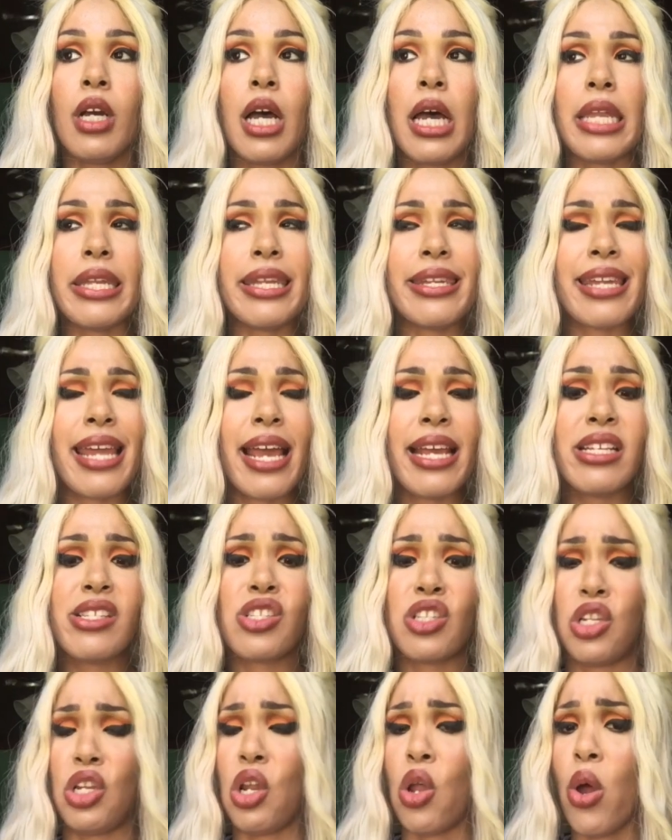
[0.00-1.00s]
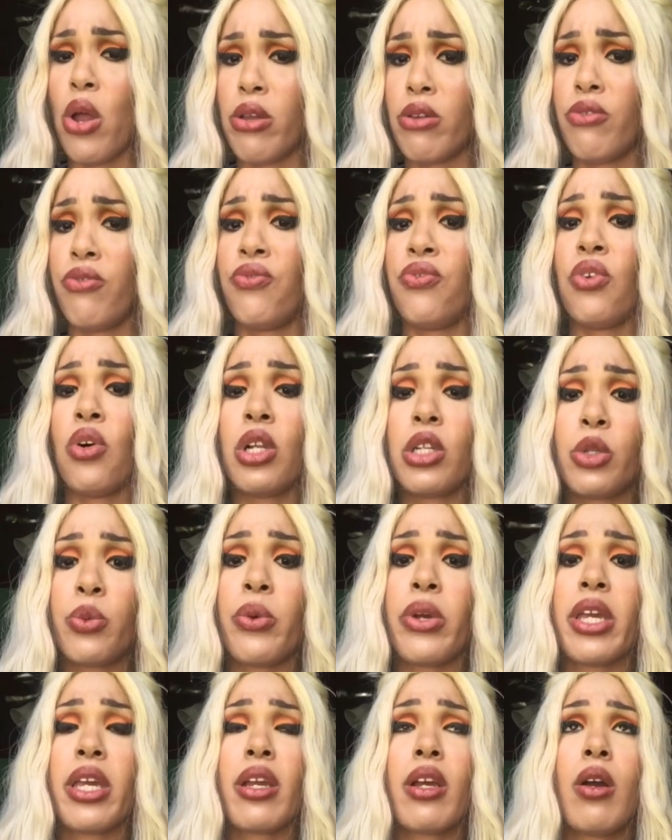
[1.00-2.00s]
a nice loyal
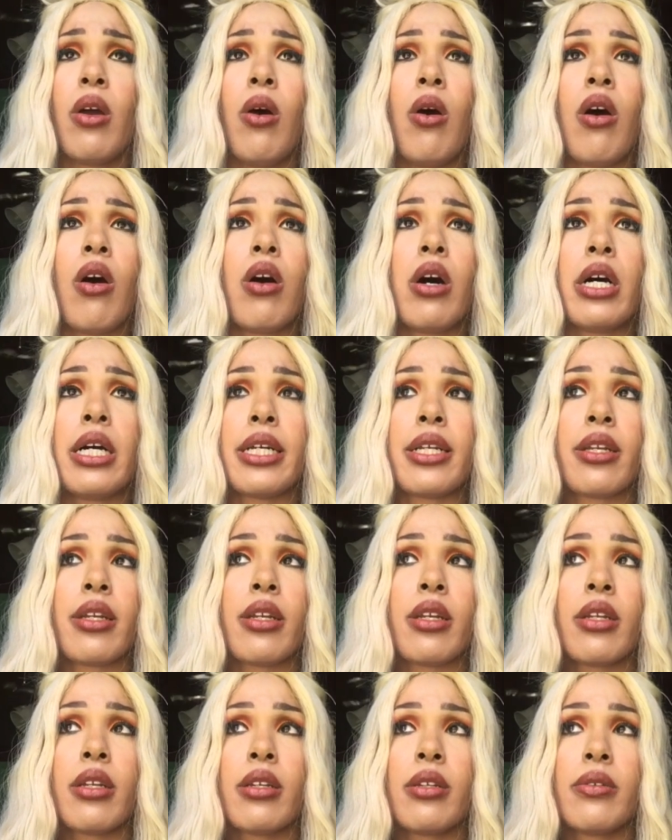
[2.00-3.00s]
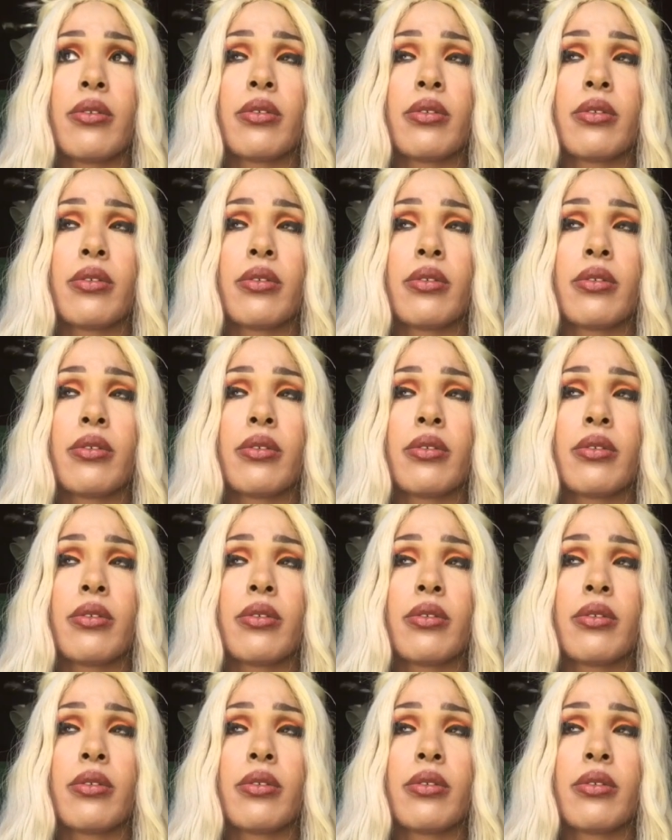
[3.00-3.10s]
following on